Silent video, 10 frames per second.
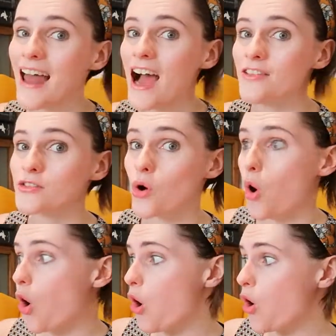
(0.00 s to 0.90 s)
laughed
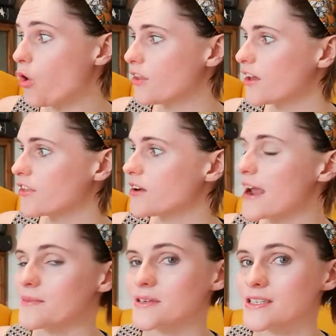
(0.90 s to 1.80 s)
all the other
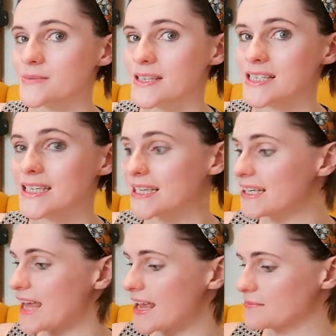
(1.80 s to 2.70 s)
animals with silly
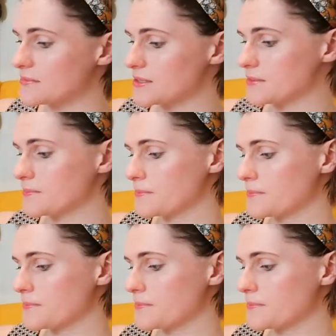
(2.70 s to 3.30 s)
names.